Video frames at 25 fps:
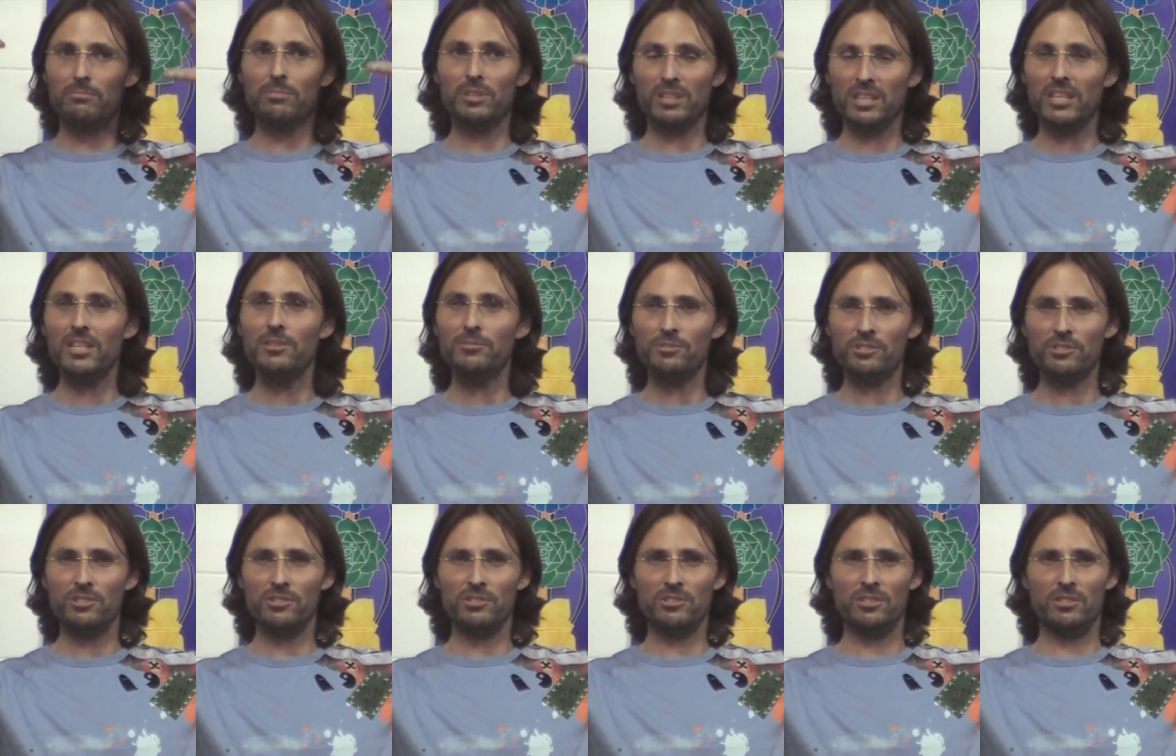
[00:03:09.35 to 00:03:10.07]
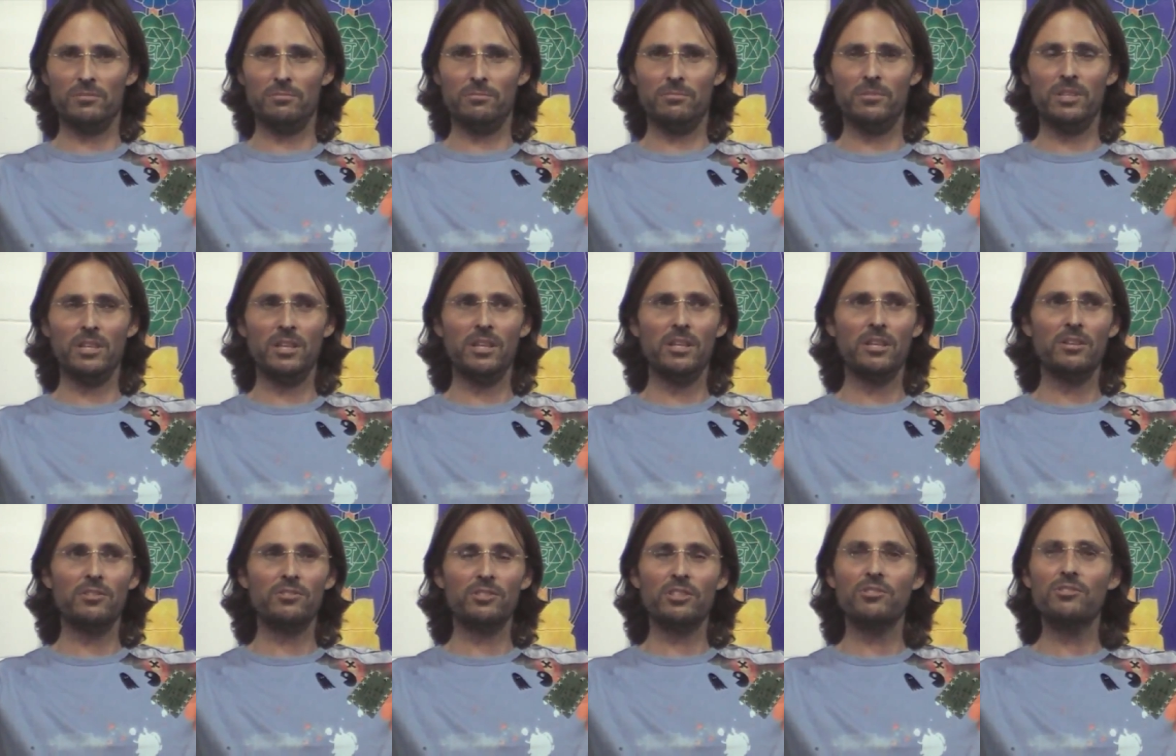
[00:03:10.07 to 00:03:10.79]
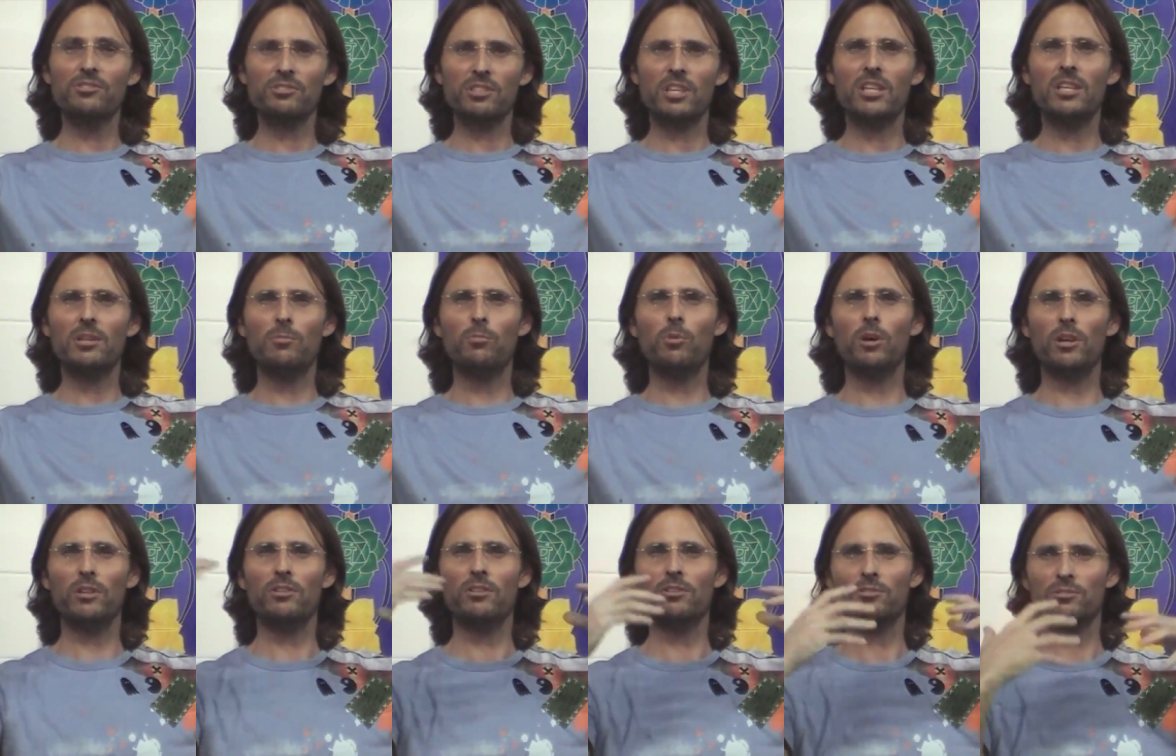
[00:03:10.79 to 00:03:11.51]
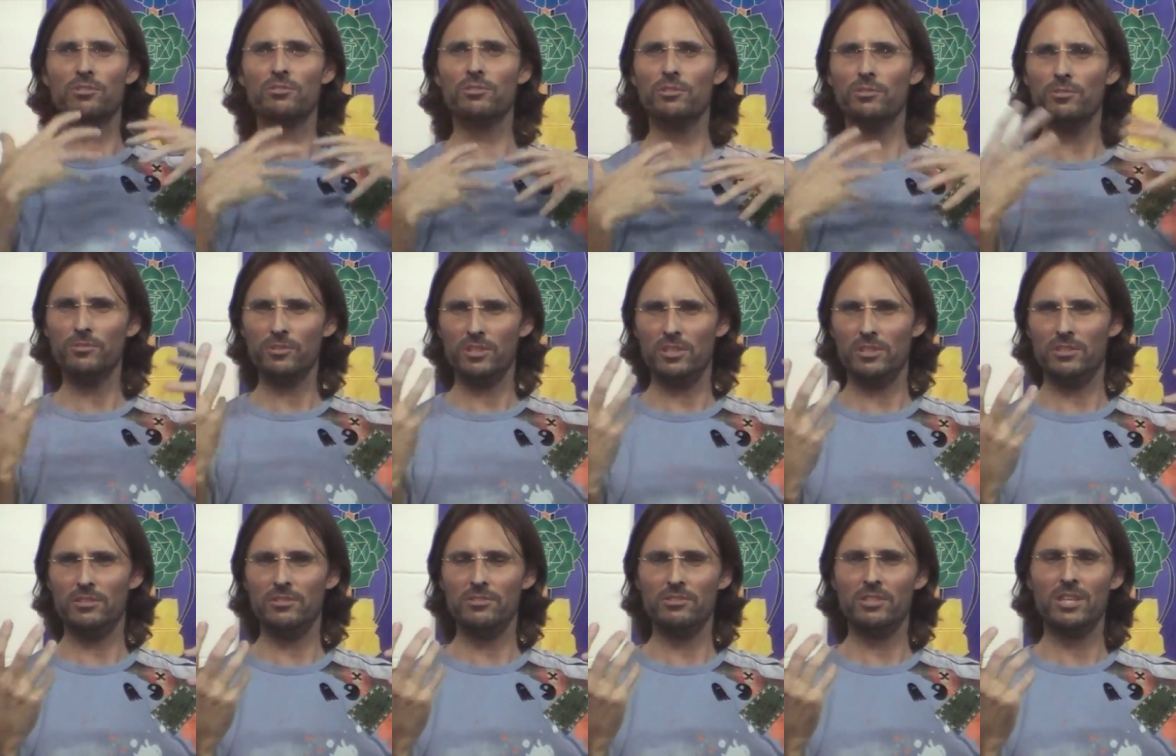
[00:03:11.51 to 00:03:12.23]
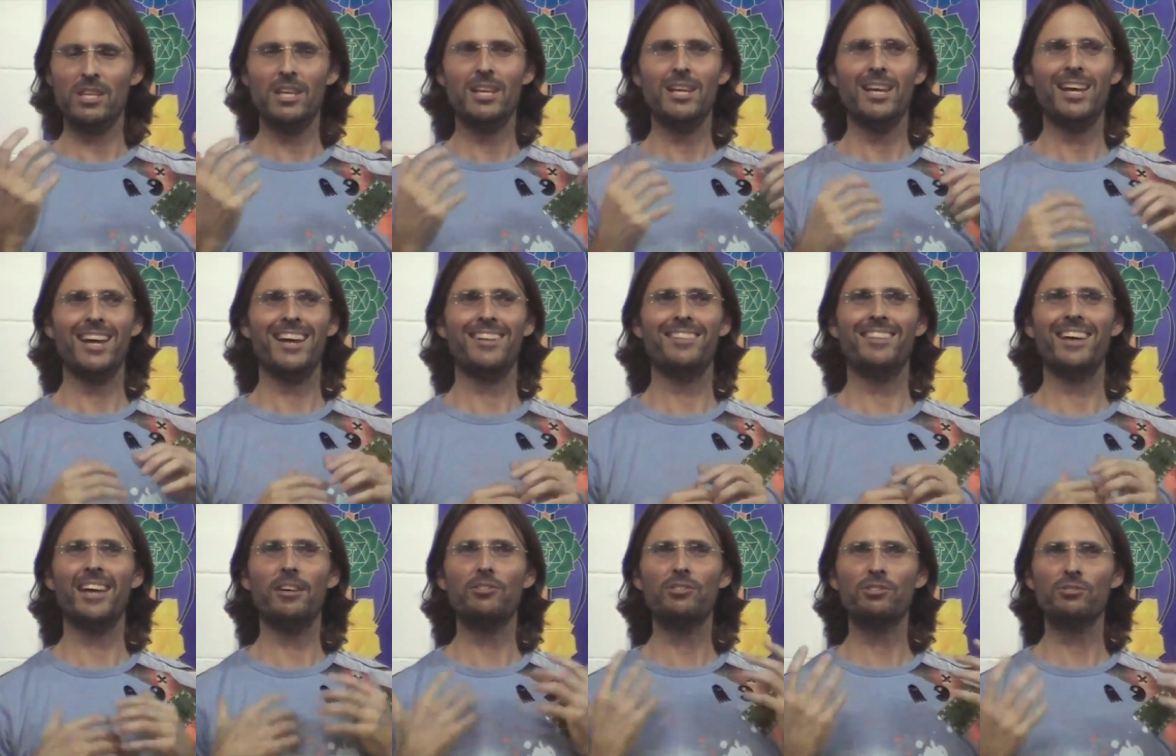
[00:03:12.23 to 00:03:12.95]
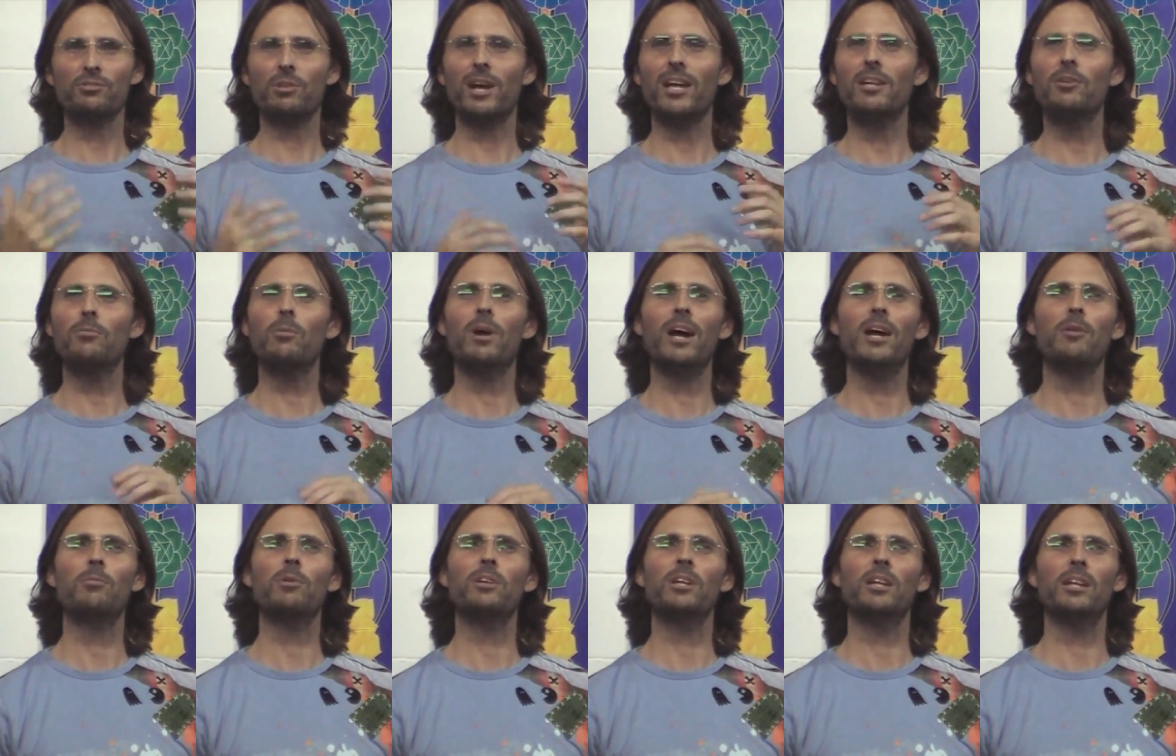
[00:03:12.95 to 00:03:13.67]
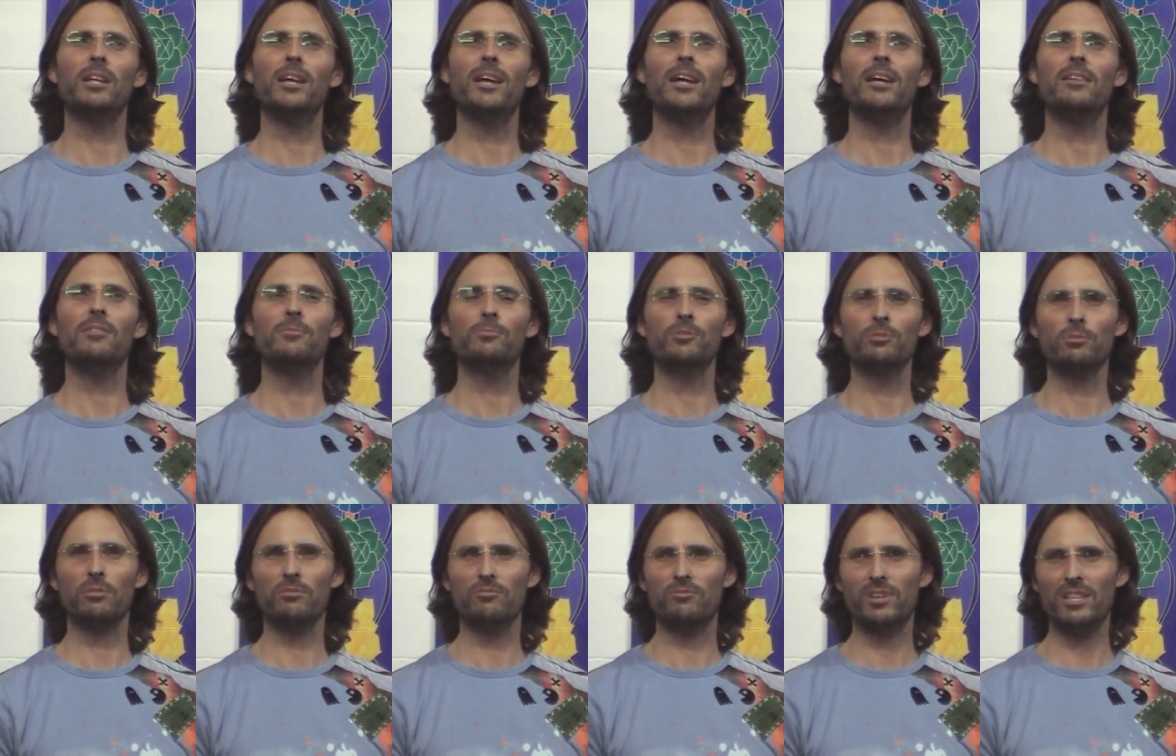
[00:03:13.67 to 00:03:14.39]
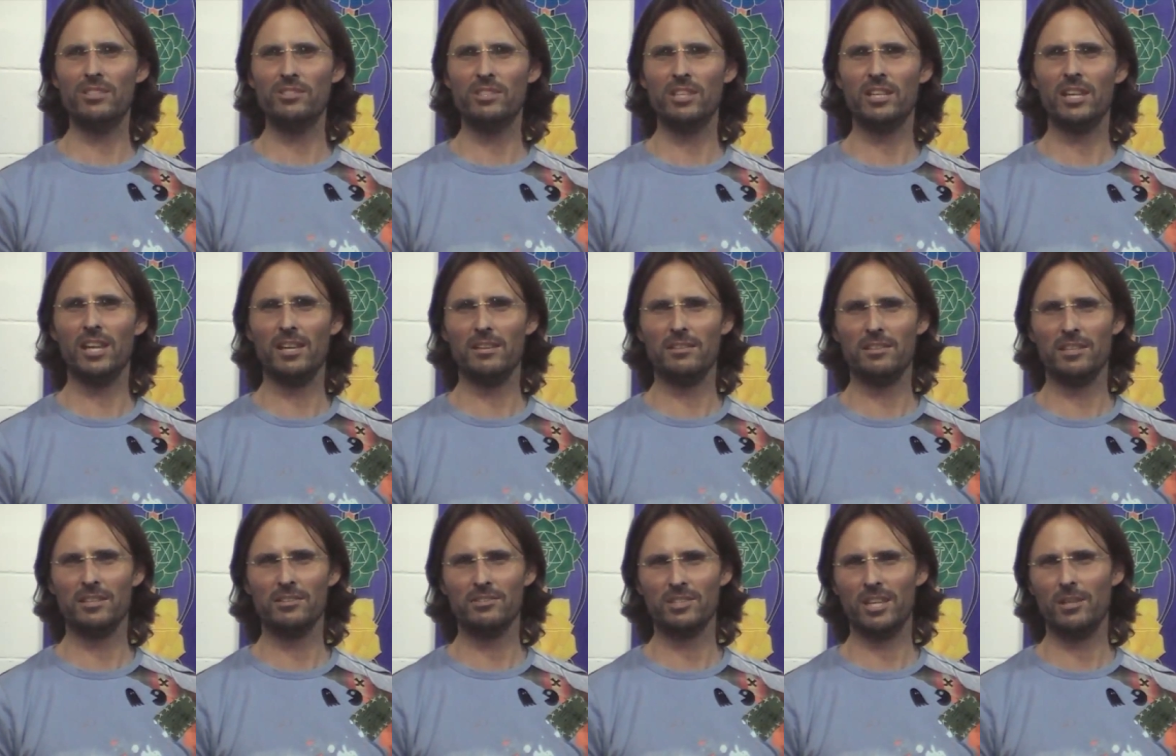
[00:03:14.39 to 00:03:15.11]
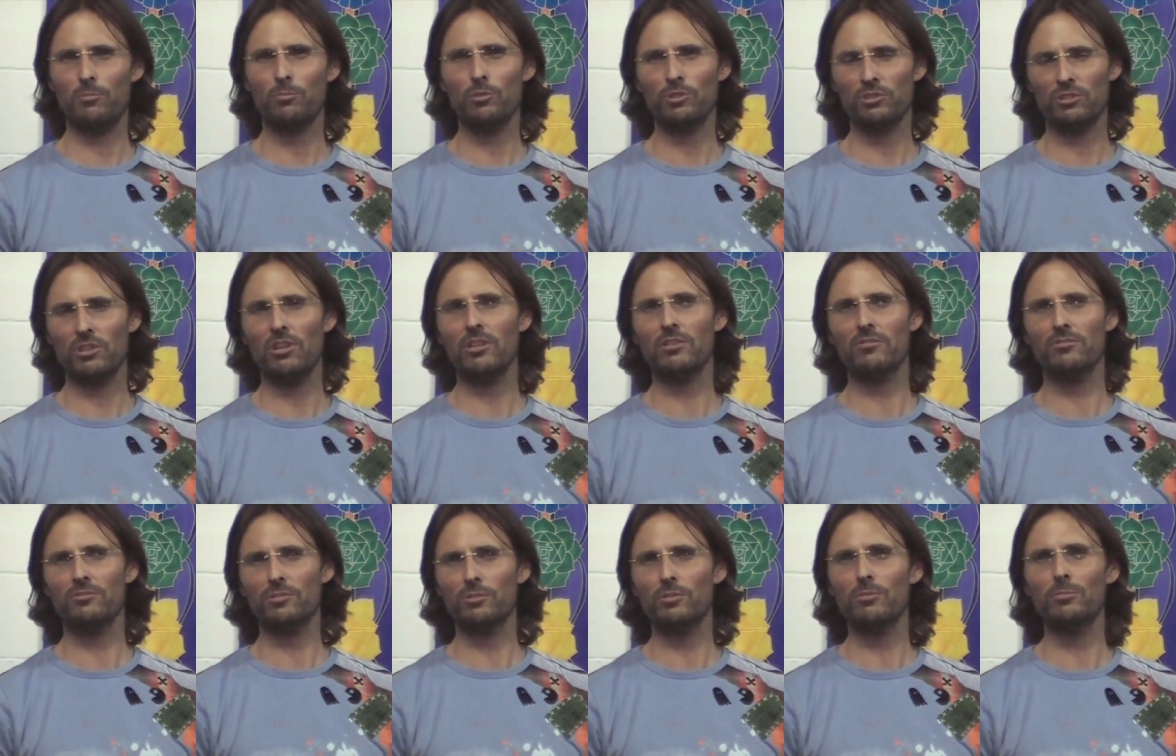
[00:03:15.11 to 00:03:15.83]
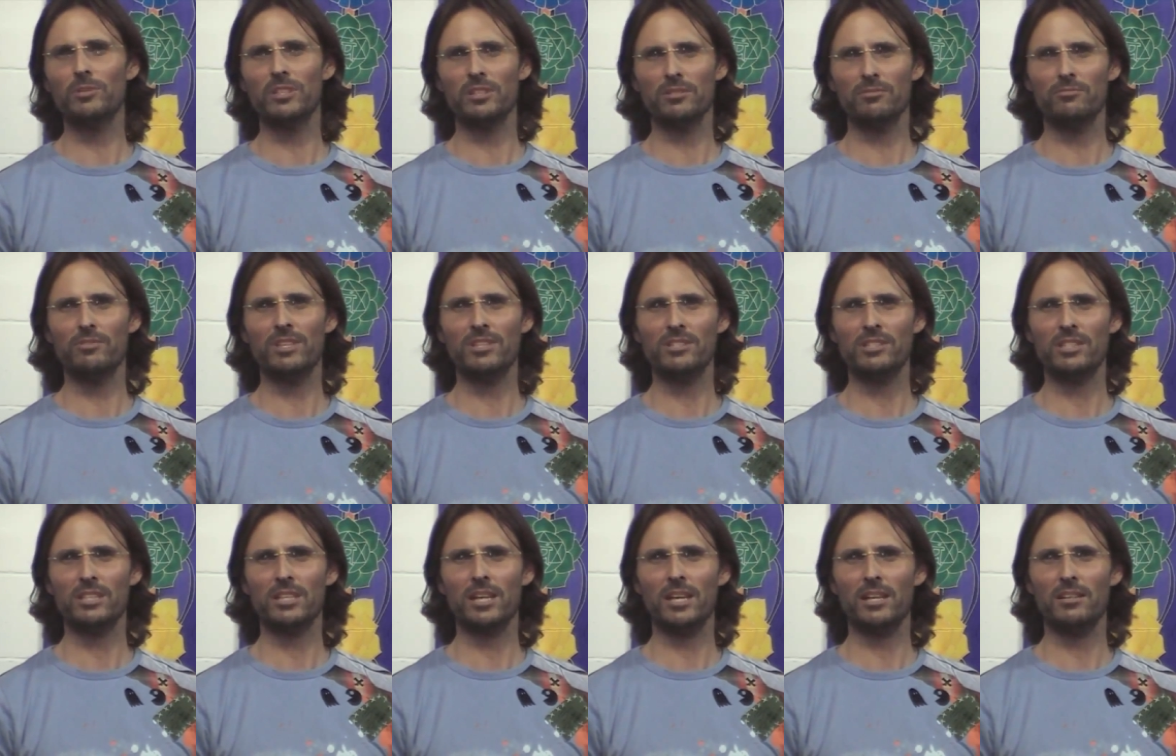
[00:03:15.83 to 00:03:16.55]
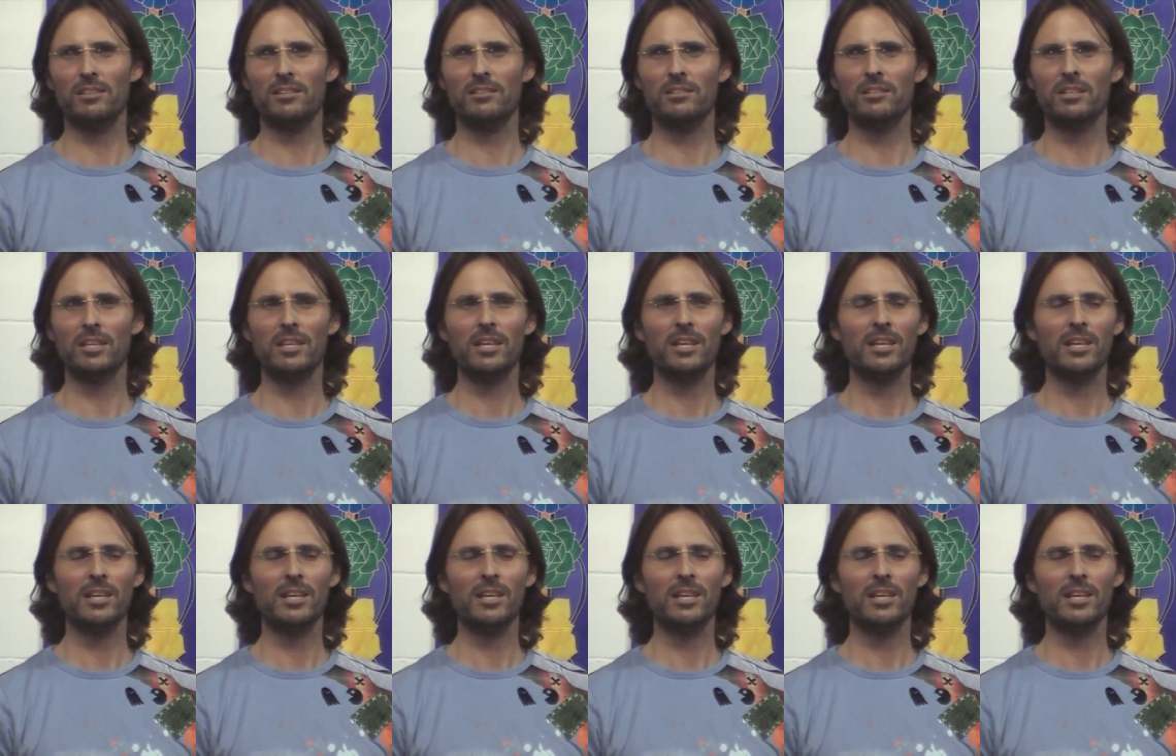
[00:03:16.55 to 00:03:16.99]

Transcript: belief system to see what the truth is, and that straight away will allow them to investigate things they would not have normally investigated.